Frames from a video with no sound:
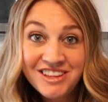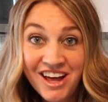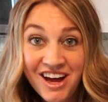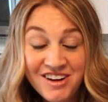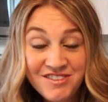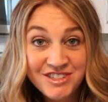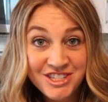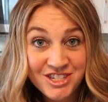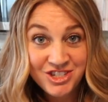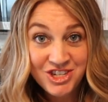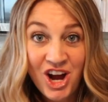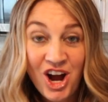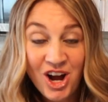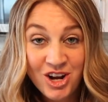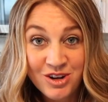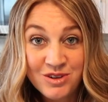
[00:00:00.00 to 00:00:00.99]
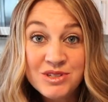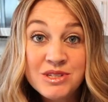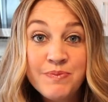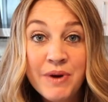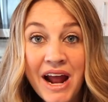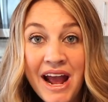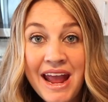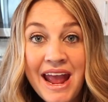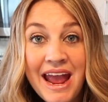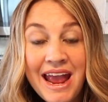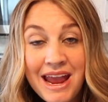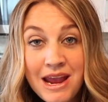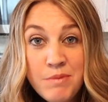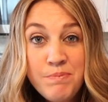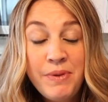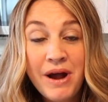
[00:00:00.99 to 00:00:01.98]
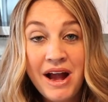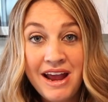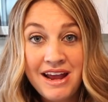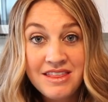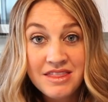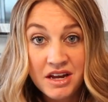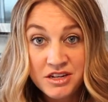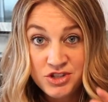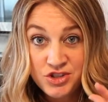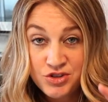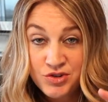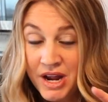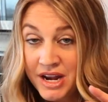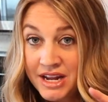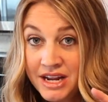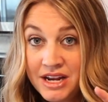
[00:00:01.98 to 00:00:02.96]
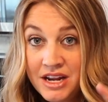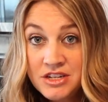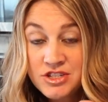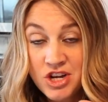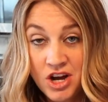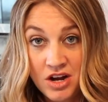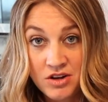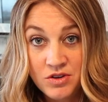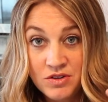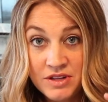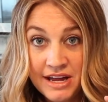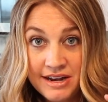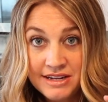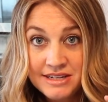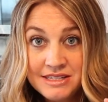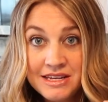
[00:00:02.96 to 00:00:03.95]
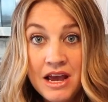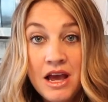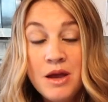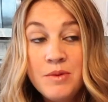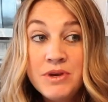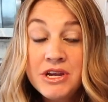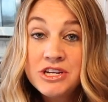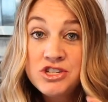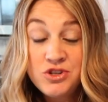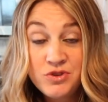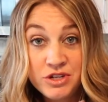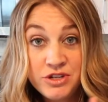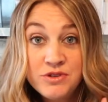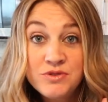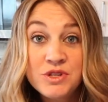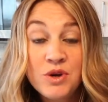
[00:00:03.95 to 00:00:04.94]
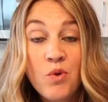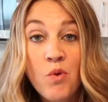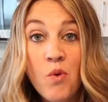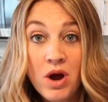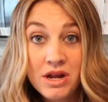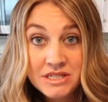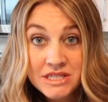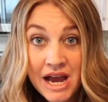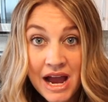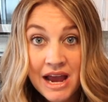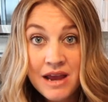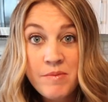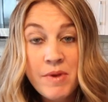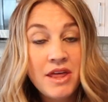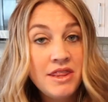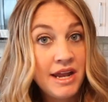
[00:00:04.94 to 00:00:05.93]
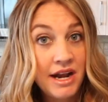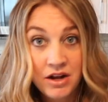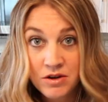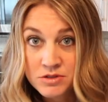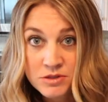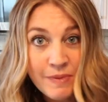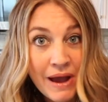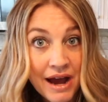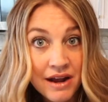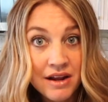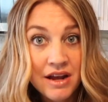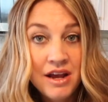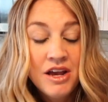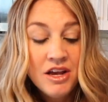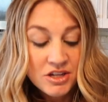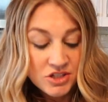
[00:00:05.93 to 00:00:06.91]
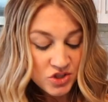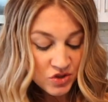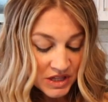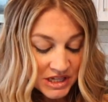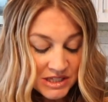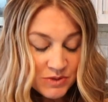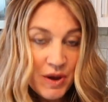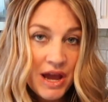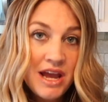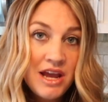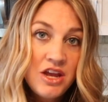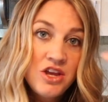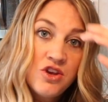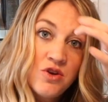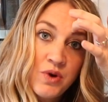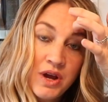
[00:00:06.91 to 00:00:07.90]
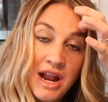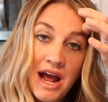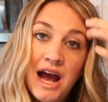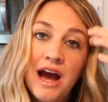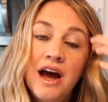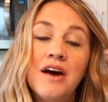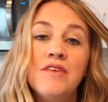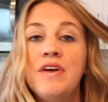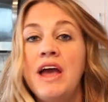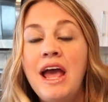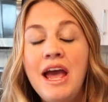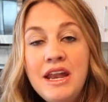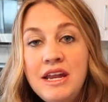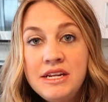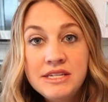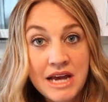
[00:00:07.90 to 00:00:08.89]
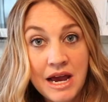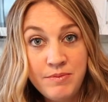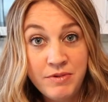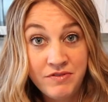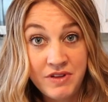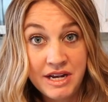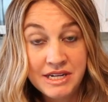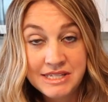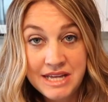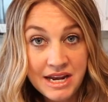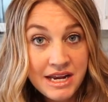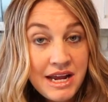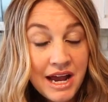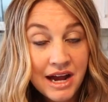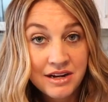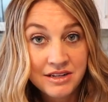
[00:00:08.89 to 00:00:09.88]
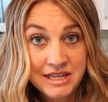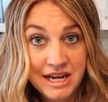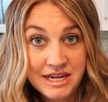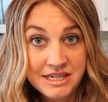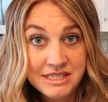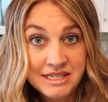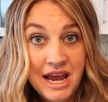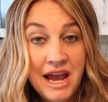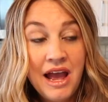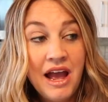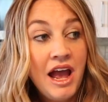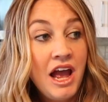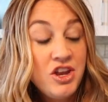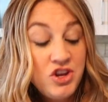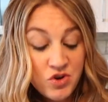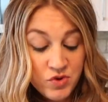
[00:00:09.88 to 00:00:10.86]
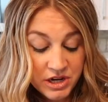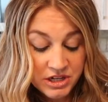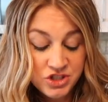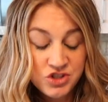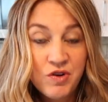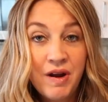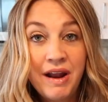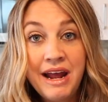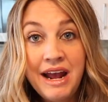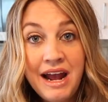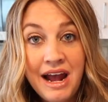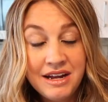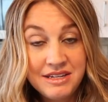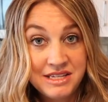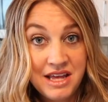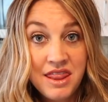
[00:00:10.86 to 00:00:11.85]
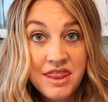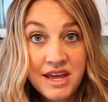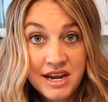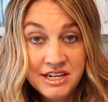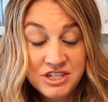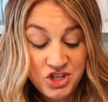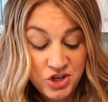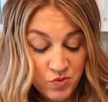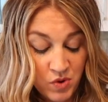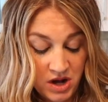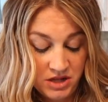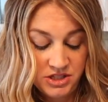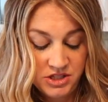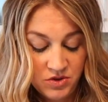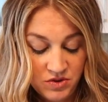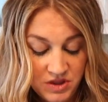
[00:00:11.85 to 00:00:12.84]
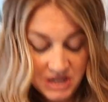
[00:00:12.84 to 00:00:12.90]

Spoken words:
loves tacos, but I hate buying that shredded taco lettuce because you can use it one time and then it goes bad. So this way you can have any type of lettuce, any head of lettuce, and you can shred it as thin as you want. So